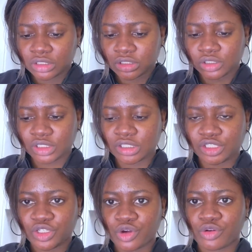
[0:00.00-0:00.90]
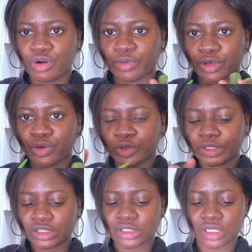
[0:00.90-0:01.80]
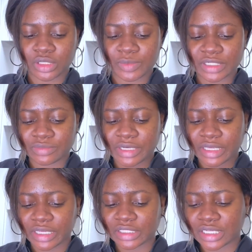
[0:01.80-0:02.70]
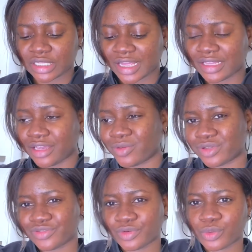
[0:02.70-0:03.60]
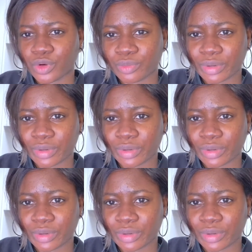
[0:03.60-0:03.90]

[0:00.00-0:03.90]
So this is the okra we got at the market, and I think it was for £1.